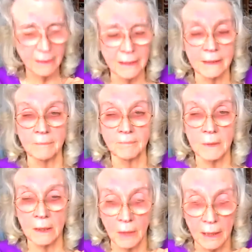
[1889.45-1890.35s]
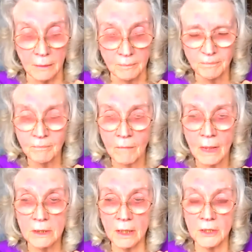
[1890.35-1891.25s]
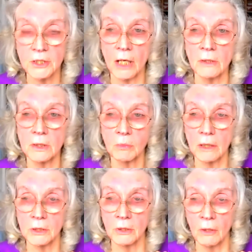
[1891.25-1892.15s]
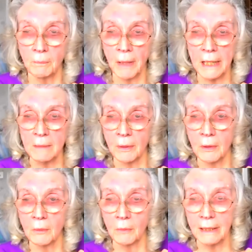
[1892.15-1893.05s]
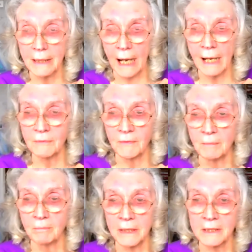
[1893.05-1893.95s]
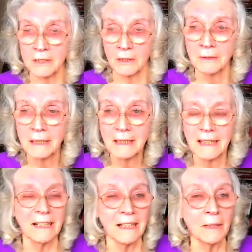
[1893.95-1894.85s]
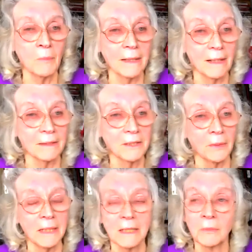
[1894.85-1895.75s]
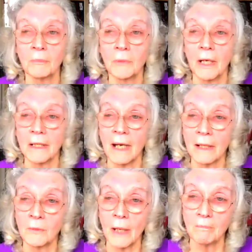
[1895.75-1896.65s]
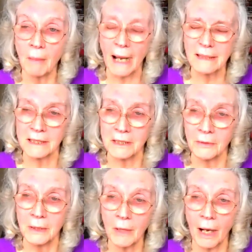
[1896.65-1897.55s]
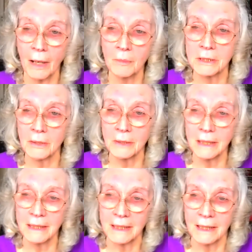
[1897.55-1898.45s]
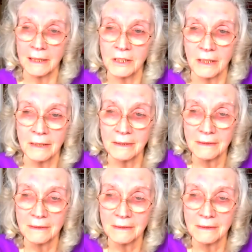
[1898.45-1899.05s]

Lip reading: He said, oh, well, just shows what sort of people we have in Bristol. And he went on doing his woodwork, and I went back to doing what I was doing in the kitchen.